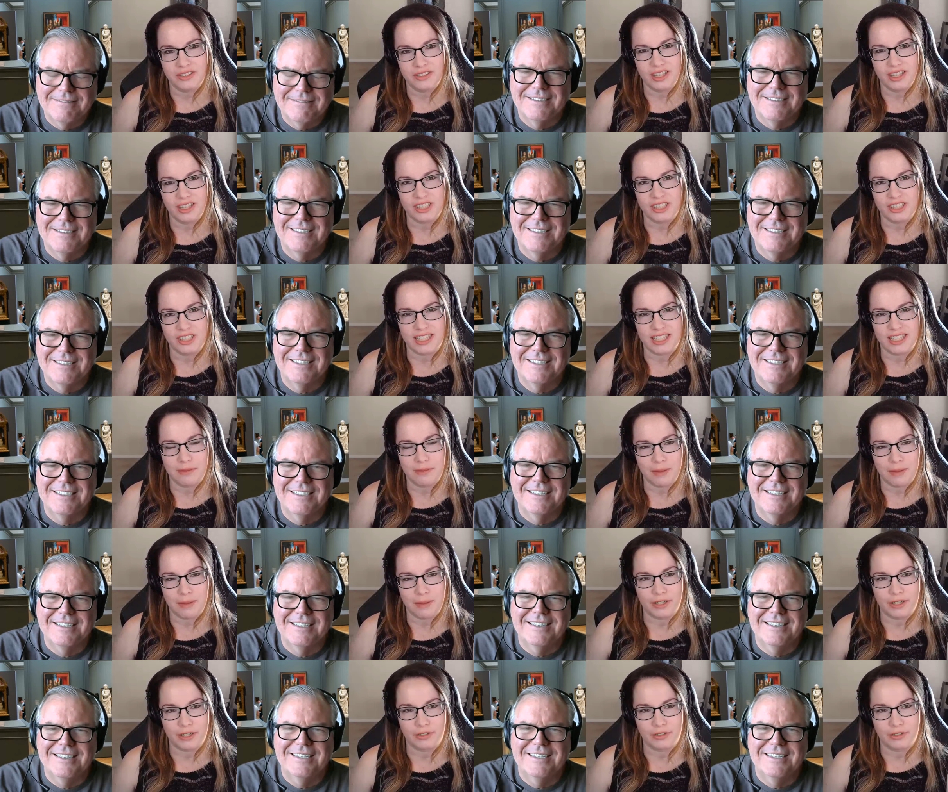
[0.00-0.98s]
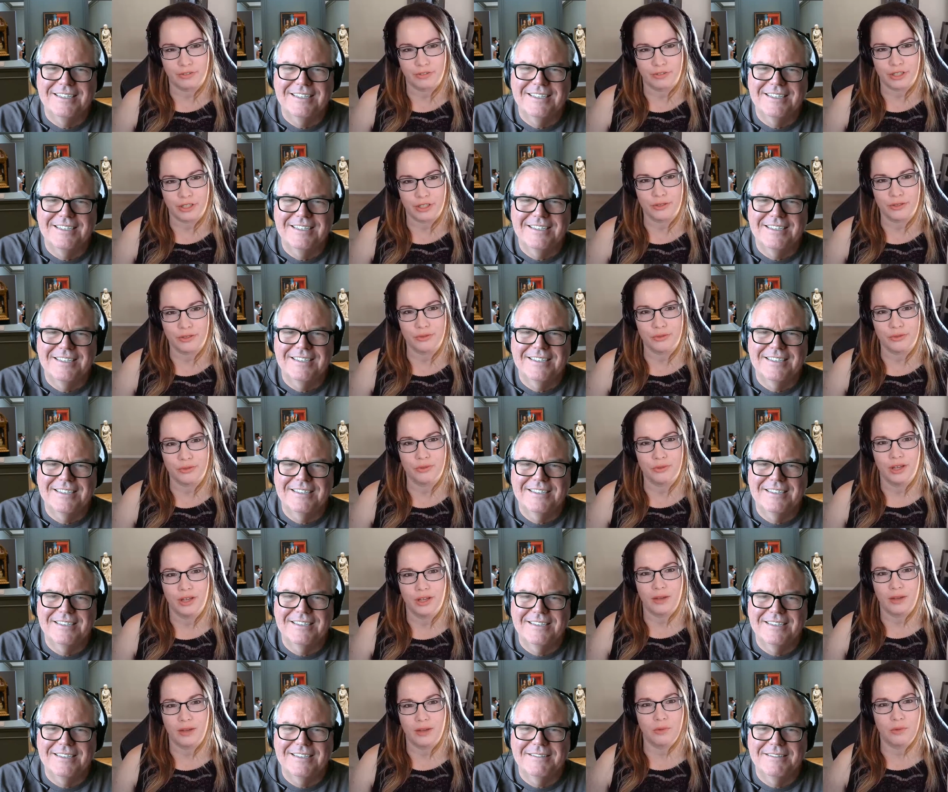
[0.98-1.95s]
Speaker 1: to not just get better for
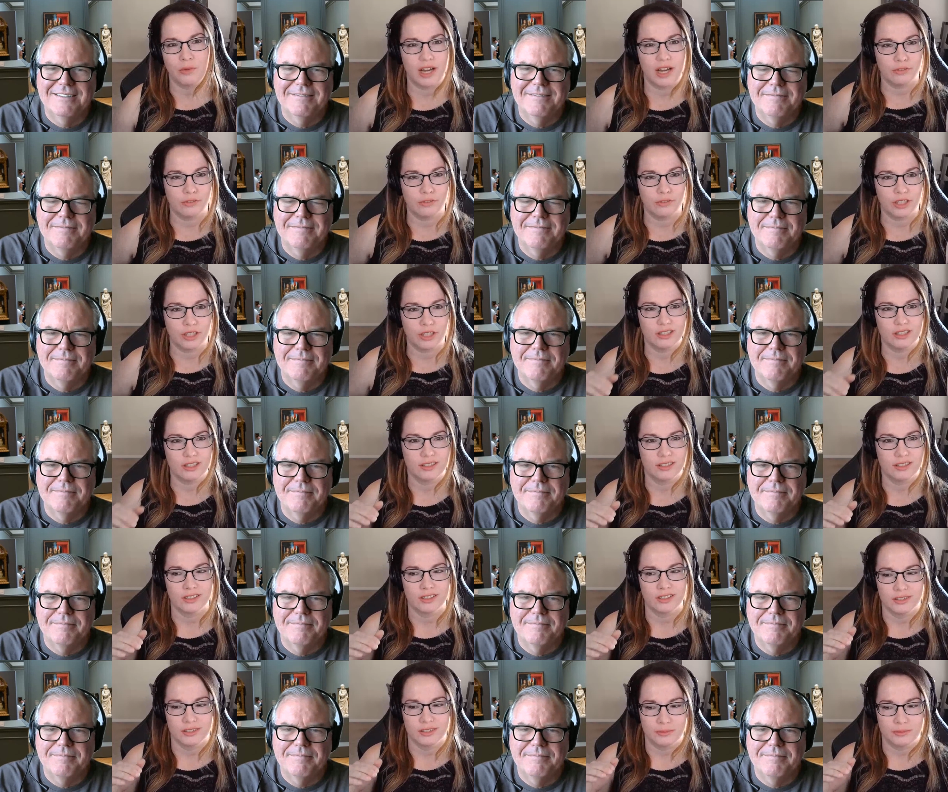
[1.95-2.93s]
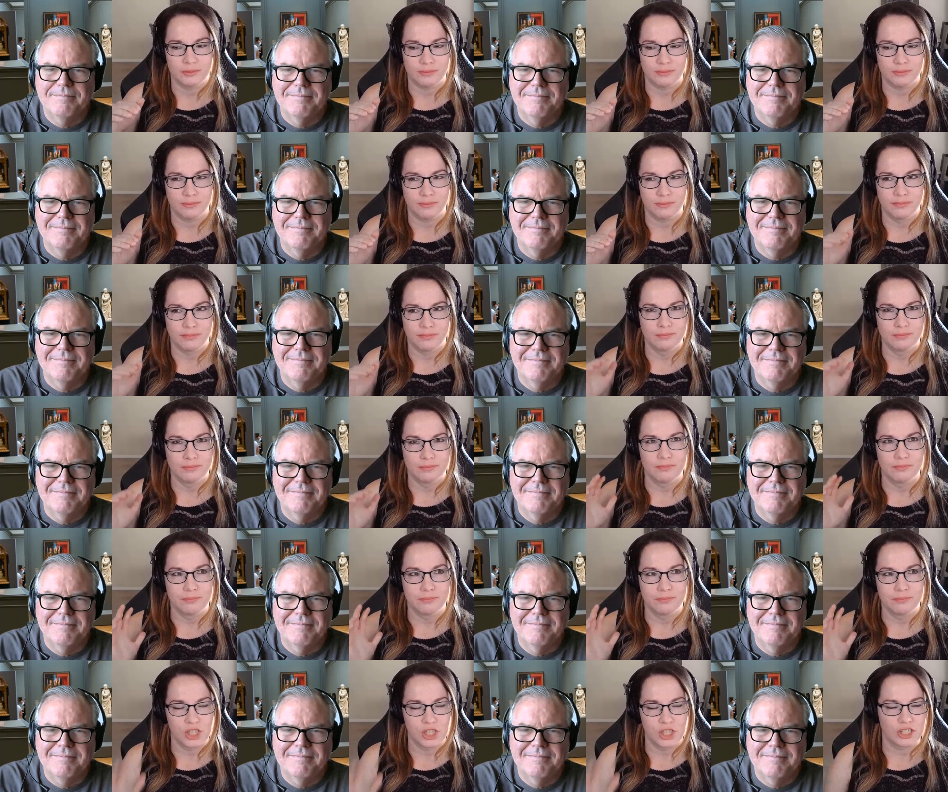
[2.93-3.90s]
you at whatever
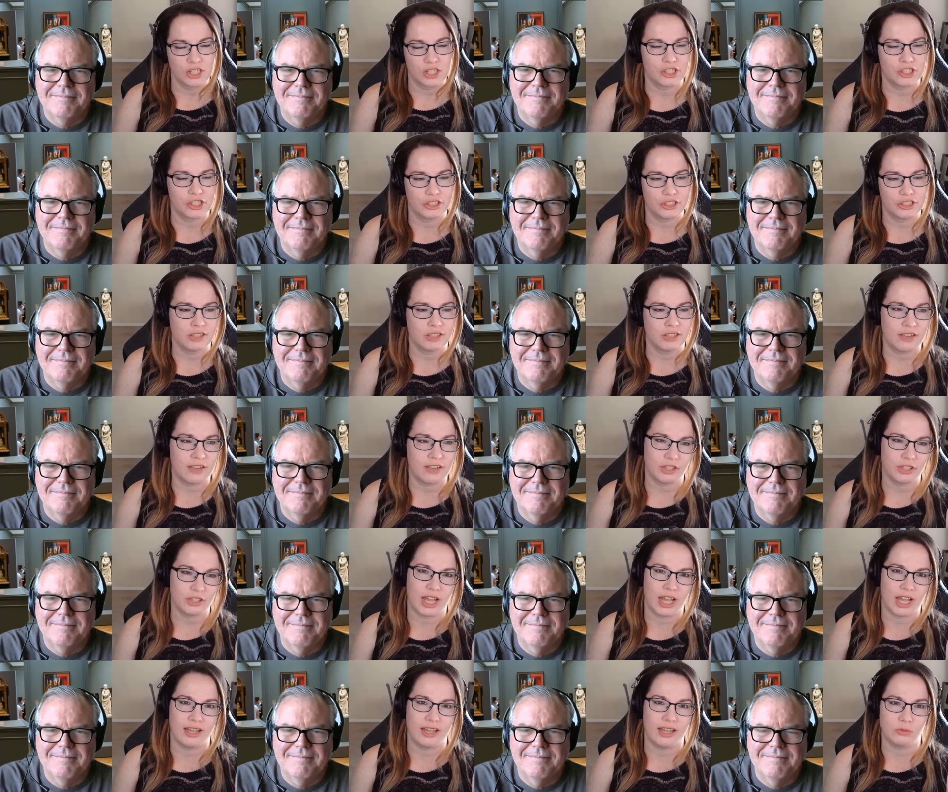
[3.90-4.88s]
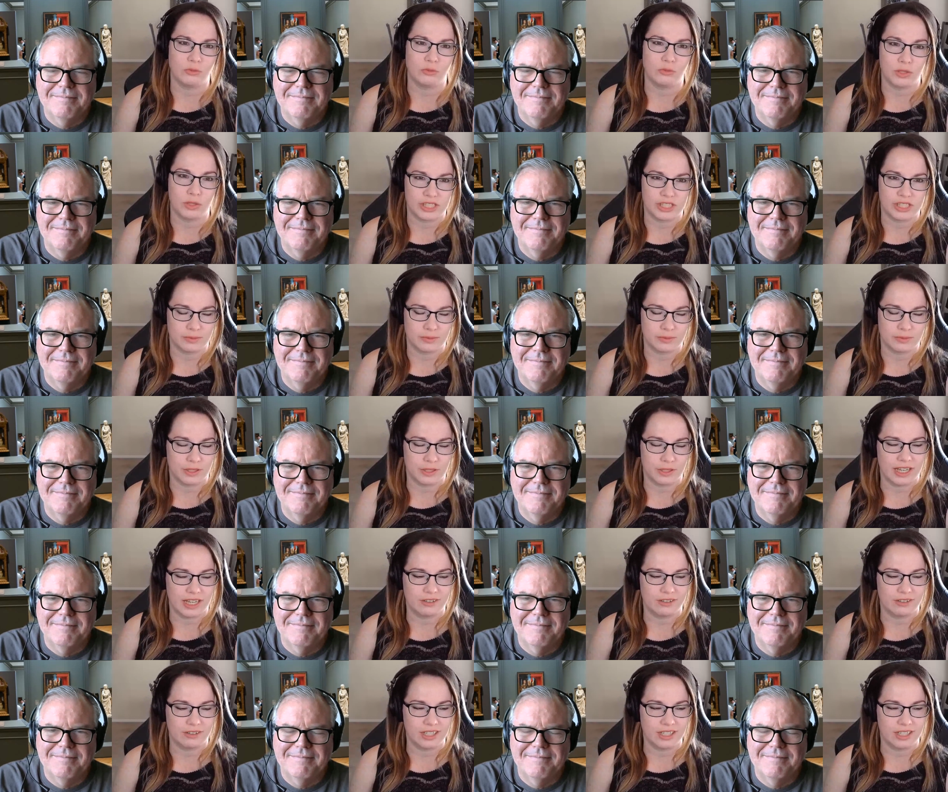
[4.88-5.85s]
junction in your life you're at with
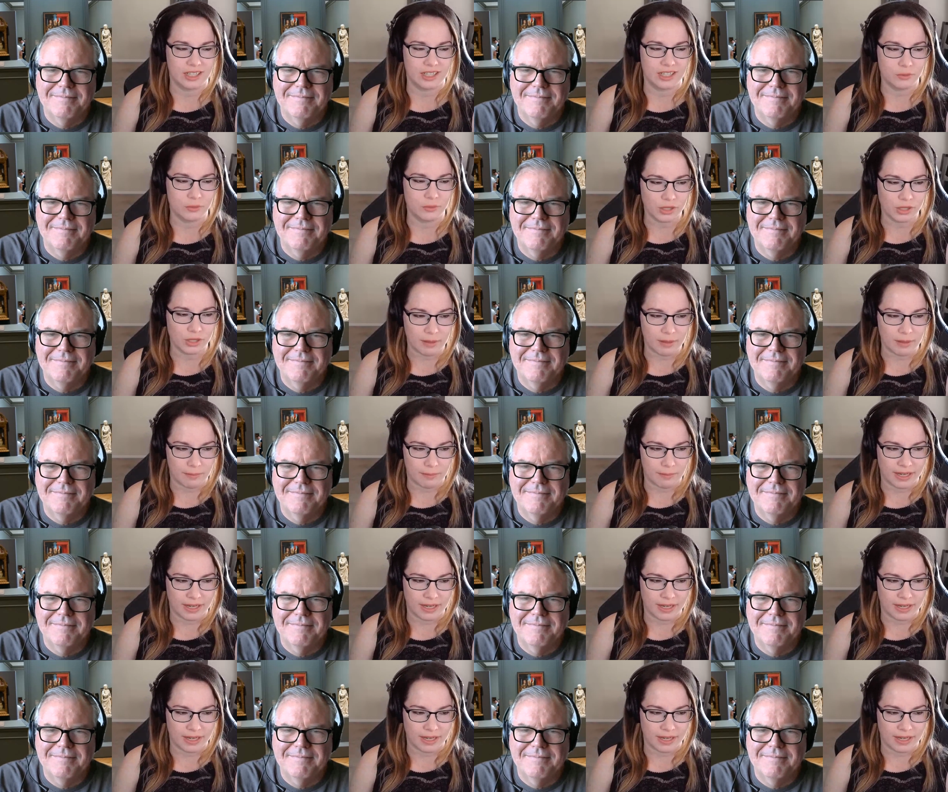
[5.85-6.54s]
this burnout. It will